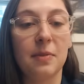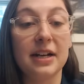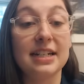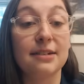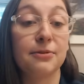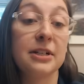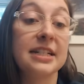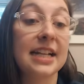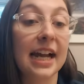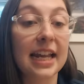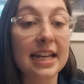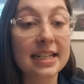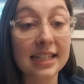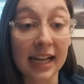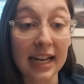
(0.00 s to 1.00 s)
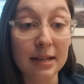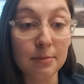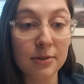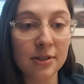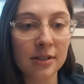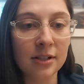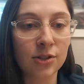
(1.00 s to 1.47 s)
by different diet
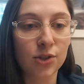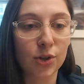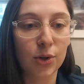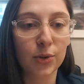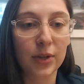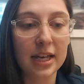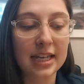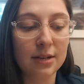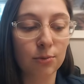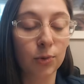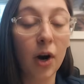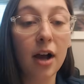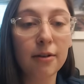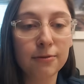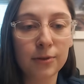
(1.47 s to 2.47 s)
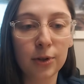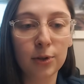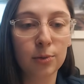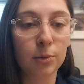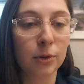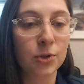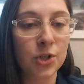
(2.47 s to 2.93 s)
types. And so, like, raw
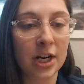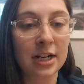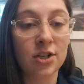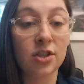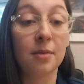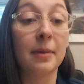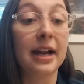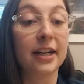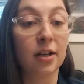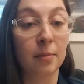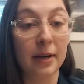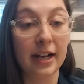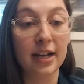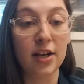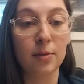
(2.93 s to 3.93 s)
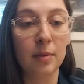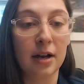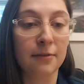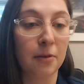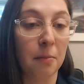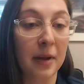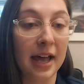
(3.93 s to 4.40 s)
food will change the microbiome of
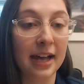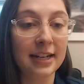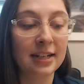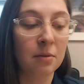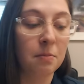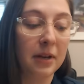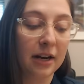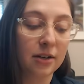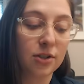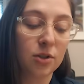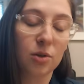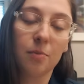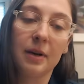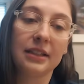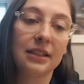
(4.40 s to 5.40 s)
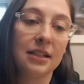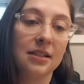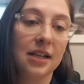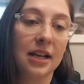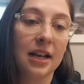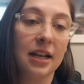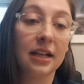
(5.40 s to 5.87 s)
a pet compared to a pet that's
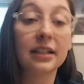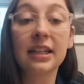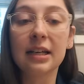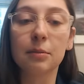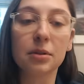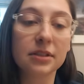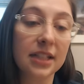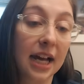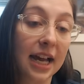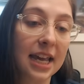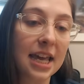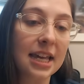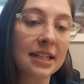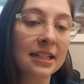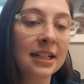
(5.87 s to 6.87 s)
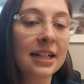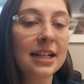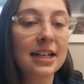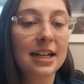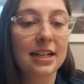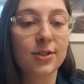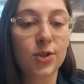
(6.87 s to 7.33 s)
eating a kibble diet.
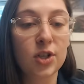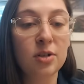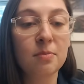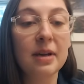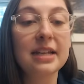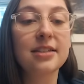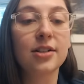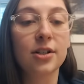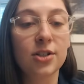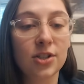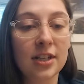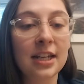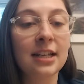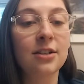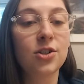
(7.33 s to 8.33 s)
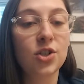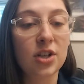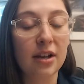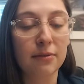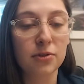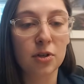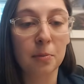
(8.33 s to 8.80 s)
And so you may start seeing
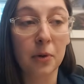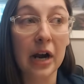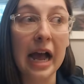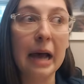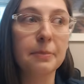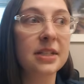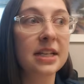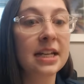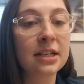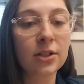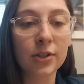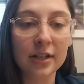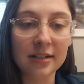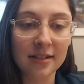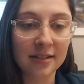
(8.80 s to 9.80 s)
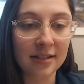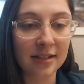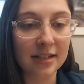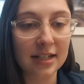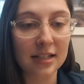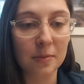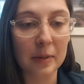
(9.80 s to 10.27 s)
shifts or perhaps increases in
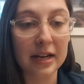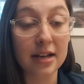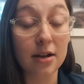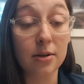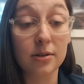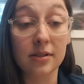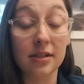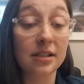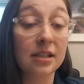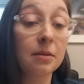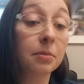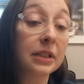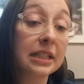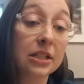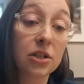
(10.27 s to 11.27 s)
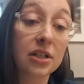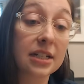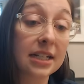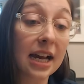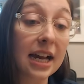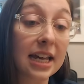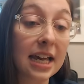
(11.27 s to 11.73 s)
dysbiosis simply due to
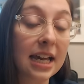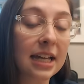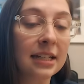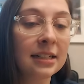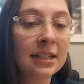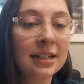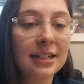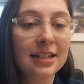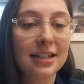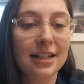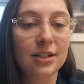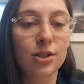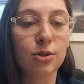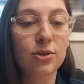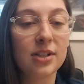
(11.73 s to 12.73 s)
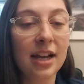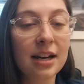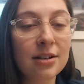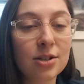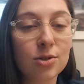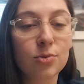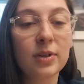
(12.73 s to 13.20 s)
diet. And so it's kind
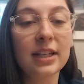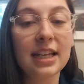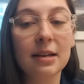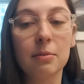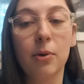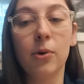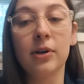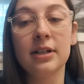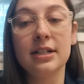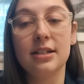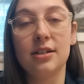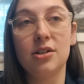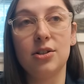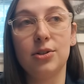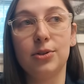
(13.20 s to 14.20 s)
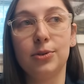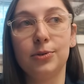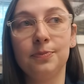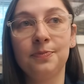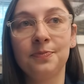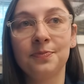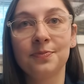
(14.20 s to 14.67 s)
of just really important to